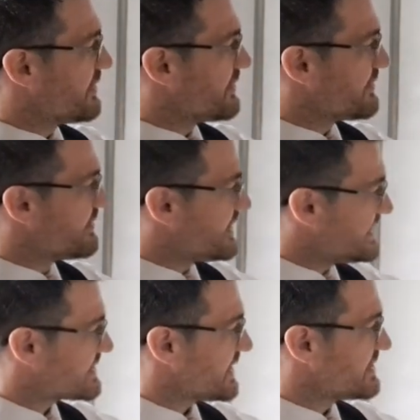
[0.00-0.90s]

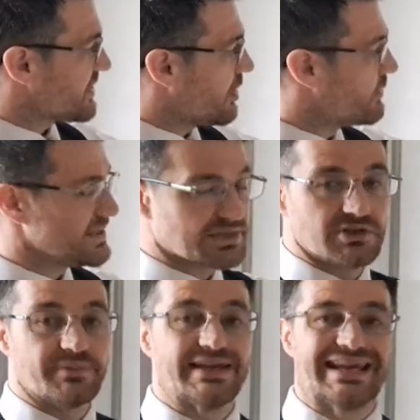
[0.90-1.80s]
this is always going to
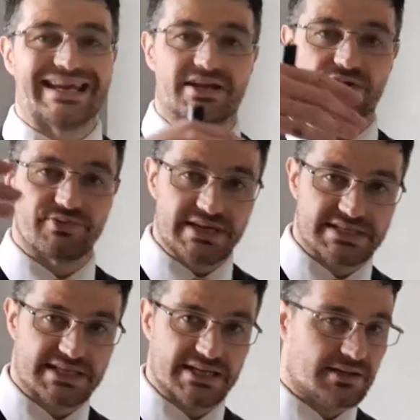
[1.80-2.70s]
be
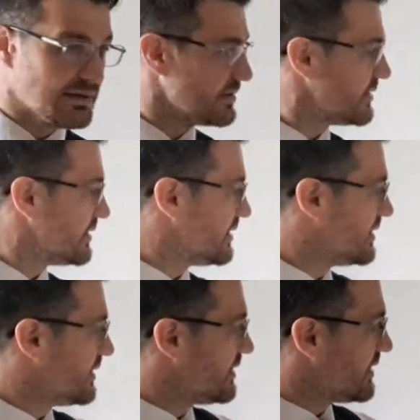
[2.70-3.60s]
increasing,
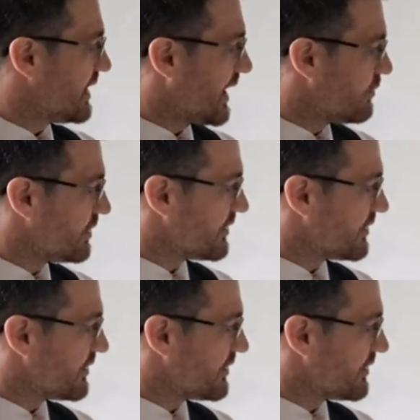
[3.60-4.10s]
I want